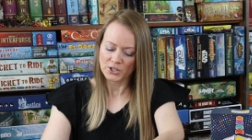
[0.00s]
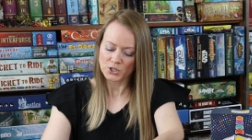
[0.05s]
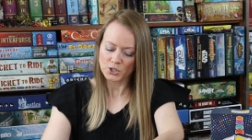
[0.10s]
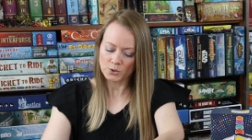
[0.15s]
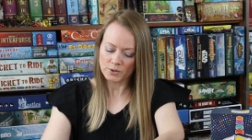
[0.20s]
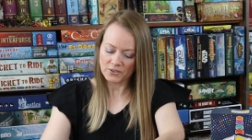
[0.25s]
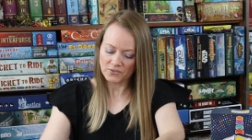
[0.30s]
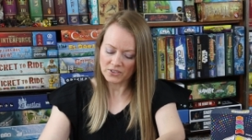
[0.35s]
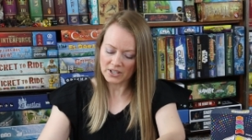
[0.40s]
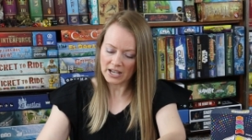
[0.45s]

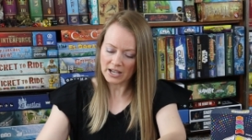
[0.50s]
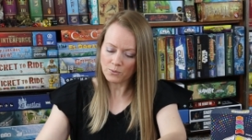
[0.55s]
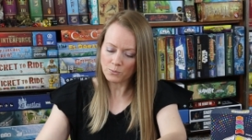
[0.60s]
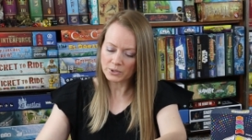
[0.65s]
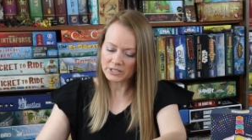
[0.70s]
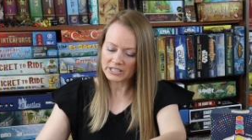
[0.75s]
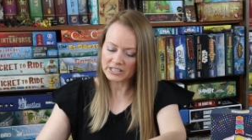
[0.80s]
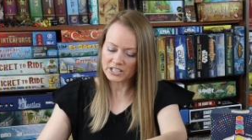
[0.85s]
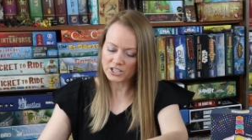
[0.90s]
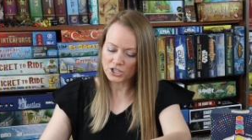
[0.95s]
So I've got
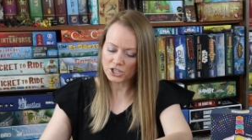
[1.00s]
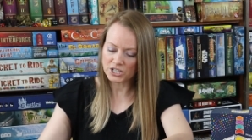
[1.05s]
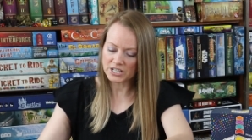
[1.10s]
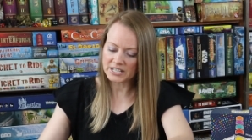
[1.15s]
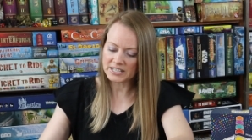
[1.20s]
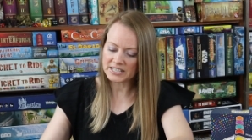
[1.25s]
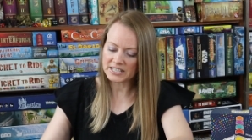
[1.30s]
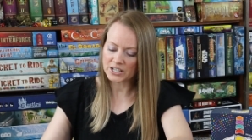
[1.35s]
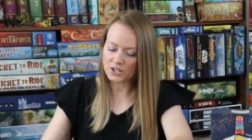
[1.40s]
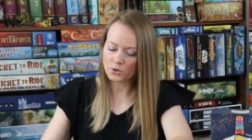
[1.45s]
one of these
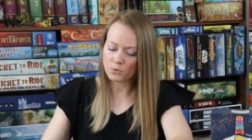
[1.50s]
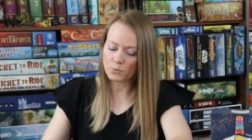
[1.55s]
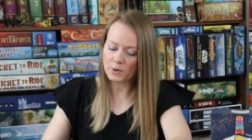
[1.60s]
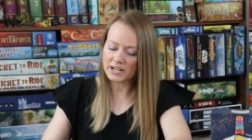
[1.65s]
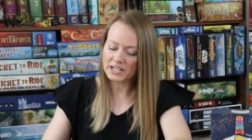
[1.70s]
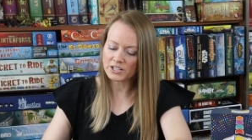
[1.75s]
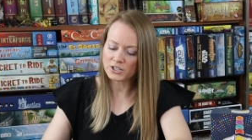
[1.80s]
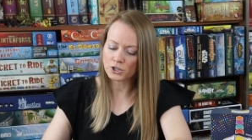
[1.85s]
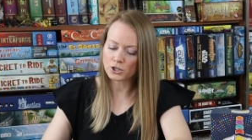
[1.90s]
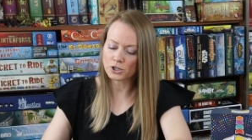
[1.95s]
sheets here
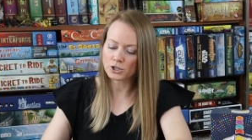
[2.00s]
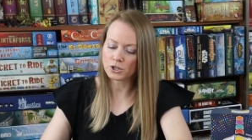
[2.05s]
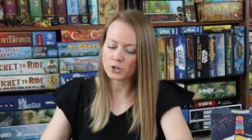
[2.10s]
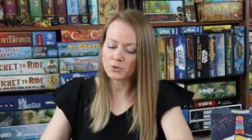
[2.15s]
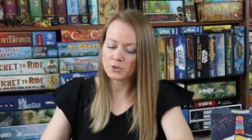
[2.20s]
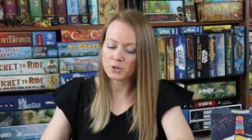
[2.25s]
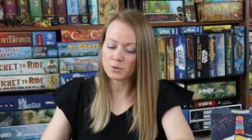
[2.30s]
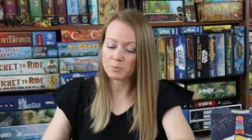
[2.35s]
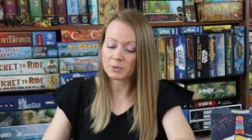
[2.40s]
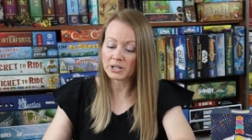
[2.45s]
ready to show
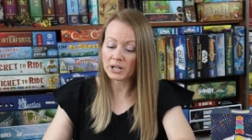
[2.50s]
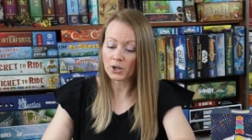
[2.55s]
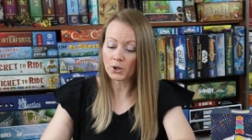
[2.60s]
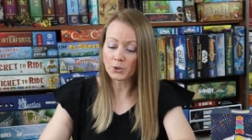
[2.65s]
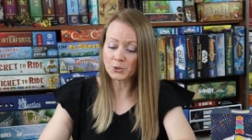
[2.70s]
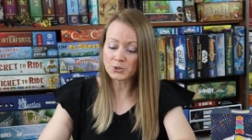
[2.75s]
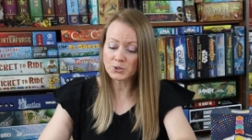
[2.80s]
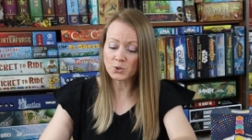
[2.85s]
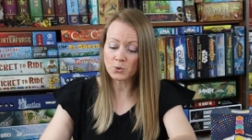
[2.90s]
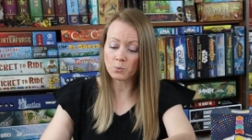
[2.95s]
you, but I
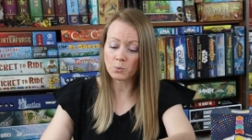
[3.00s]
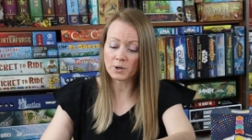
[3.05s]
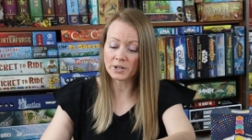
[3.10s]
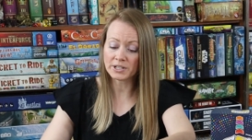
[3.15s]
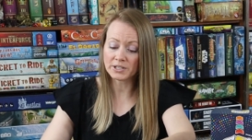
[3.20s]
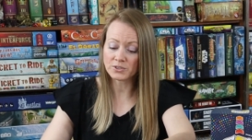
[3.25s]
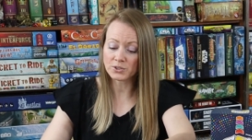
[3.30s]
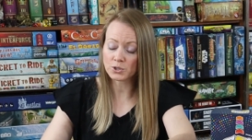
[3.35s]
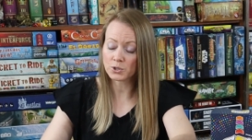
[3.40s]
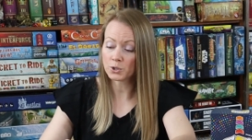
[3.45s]
also
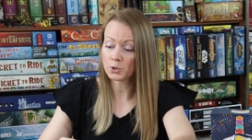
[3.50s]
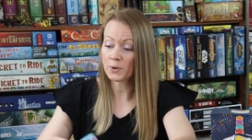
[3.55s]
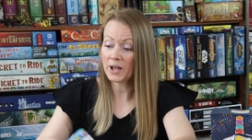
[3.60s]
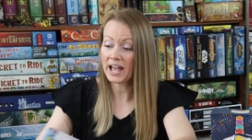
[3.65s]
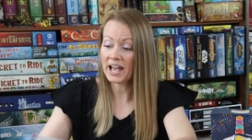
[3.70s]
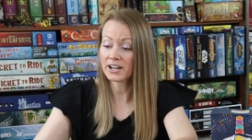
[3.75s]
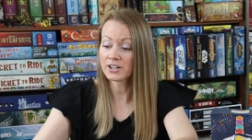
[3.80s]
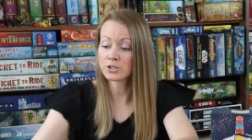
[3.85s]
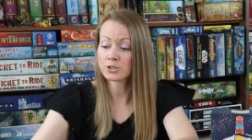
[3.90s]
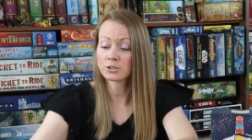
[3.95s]
wanted to
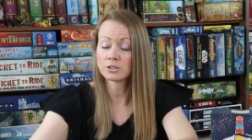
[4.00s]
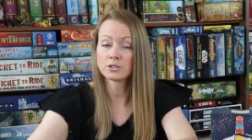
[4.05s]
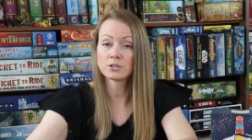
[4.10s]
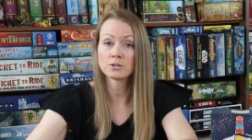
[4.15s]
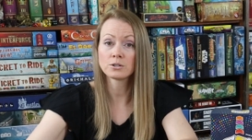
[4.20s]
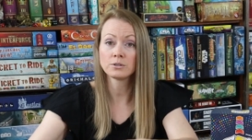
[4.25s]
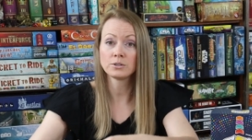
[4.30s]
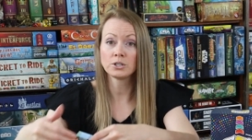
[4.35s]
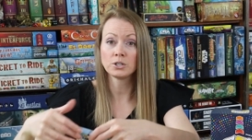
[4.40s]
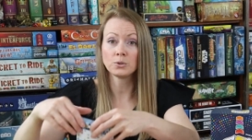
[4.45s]
actually
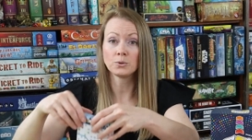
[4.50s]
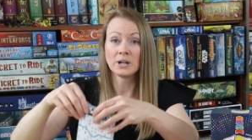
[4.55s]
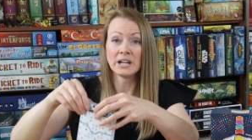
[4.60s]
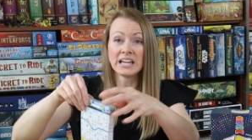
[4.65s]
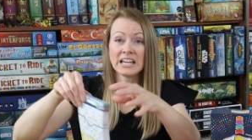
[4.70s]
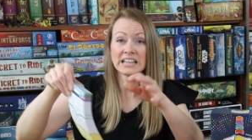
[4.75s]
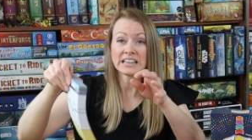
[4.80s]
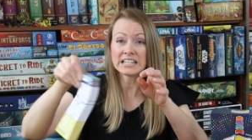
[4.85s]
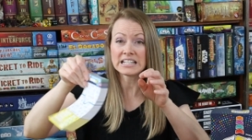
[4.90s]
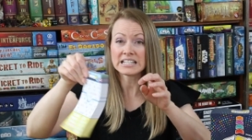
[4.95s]
show you,
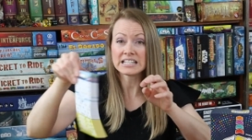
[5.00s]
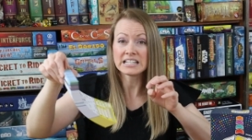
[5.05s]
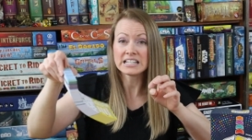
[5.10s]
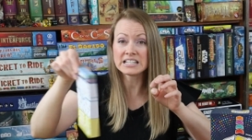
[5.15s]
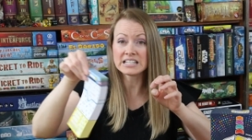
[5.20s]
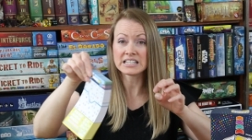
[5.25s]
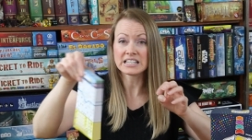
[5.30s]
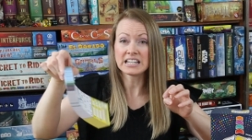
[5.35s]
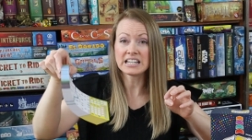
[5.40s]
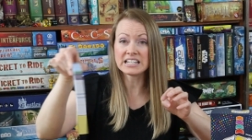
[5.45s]
this
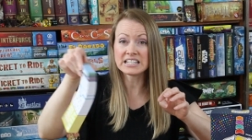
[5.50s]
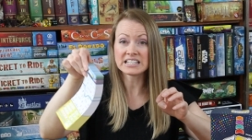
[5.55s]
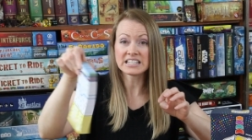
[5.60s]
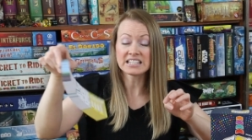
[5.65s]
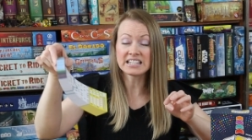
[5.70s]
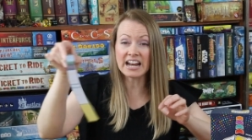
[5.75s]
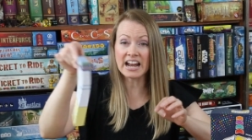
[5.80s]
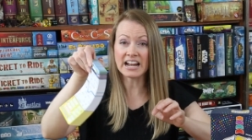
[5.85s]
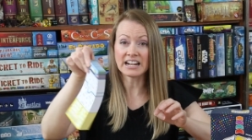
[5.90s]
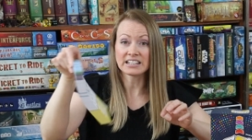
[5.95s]
is the
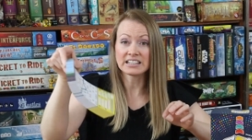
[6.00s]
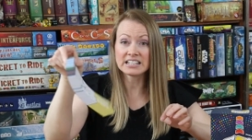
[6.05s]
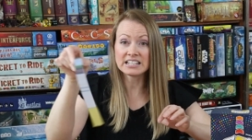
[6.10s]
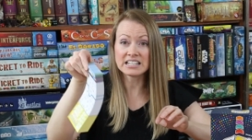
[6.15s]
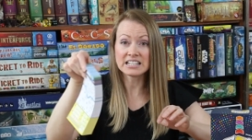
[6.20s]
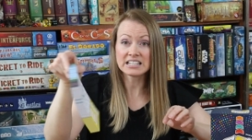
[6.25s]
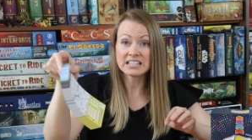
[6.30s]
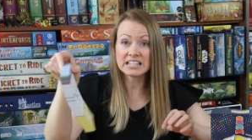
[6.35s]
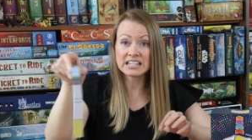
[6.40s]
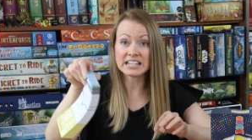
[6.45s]
stack.
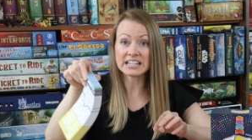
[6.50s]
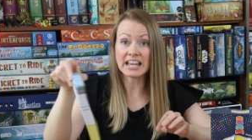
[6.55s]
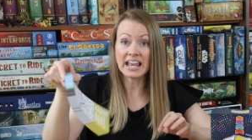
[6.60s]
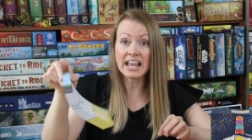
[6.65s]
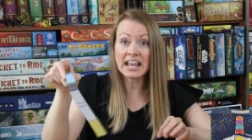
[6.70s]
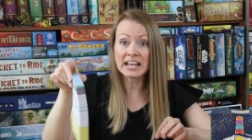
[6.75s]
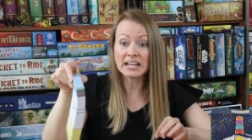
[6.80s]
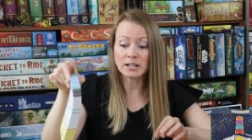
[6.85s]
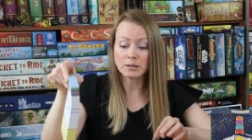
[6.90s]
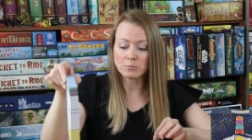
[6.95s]
This is the
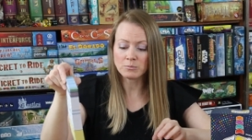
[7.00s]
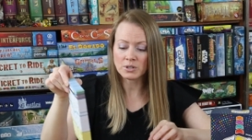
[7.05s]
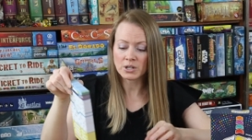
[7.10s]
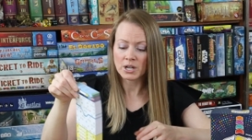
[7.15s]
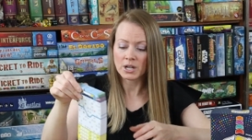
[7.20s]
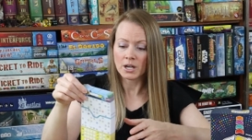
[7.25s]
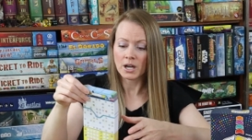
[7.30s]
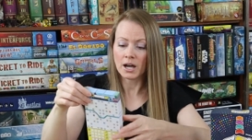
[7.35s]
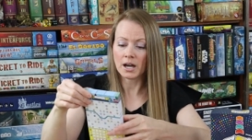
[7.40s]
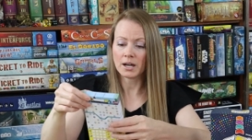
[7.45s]
game,
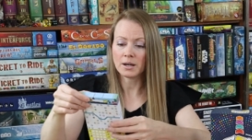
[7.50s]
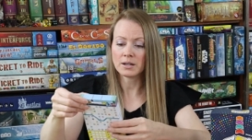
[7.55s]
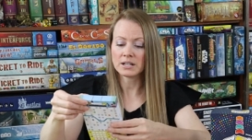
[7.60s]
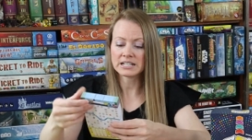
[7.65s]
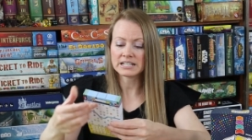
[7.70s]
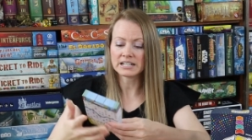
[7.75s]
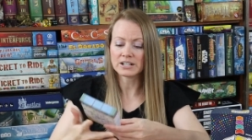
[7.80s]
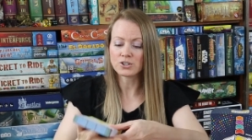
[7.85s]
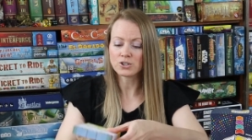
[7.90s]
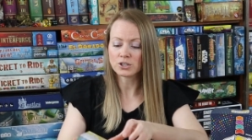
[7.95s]
uh,
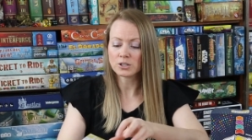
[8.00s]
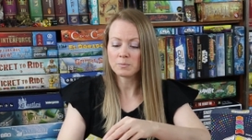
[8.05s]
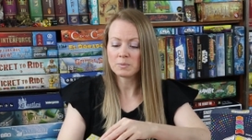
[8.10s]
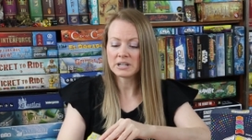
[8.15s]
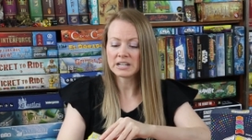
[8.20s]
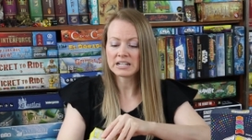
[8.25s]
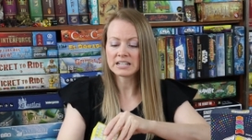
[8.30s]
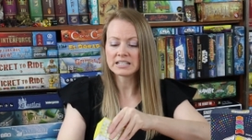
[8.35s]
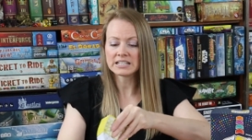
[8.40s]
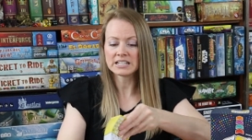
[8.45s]
essentially,
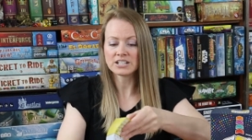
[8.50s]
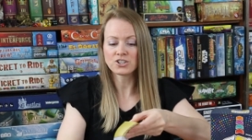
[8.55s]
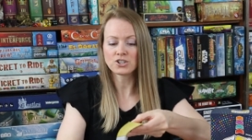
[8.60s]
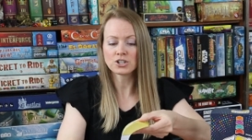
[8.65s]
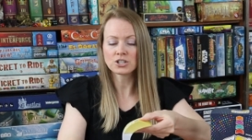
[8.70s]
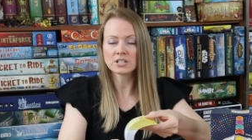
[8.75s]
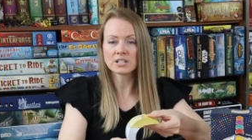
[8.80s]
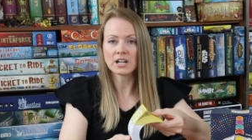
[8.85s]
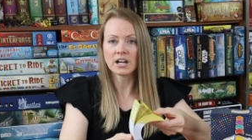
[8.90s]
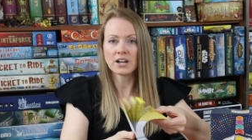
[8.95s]
because it's
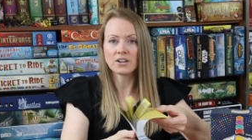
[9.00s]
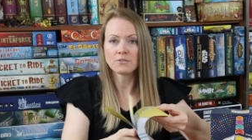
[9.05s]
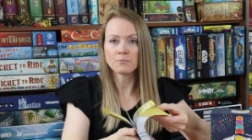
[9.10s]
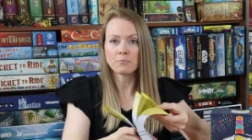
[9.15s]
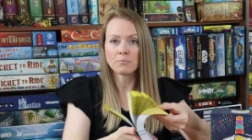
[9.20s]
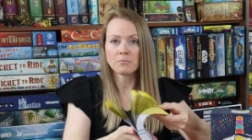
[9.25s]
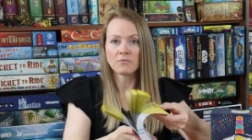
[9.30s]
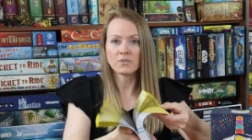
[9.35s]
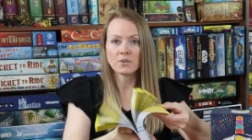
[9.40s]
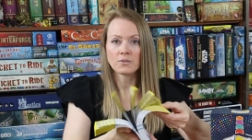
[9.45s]
just got
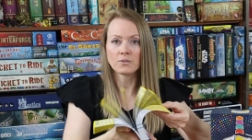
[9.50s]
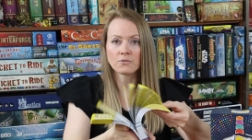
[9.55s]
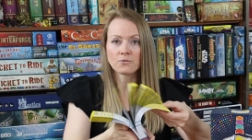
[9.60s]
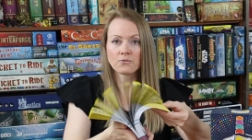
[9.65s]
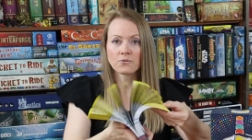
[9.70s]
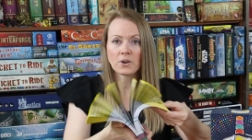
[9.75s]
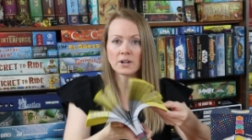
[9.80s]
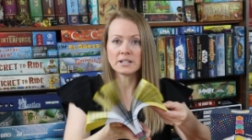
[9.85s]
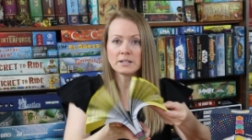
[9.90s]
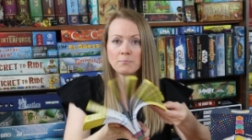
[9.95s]

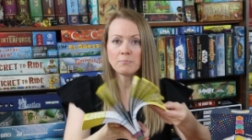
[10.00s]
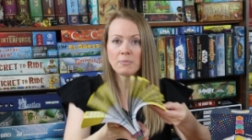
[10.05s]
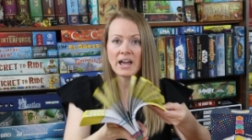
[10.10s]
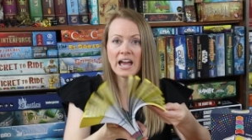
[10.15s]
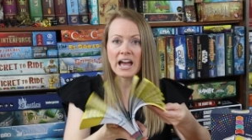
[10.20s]
front and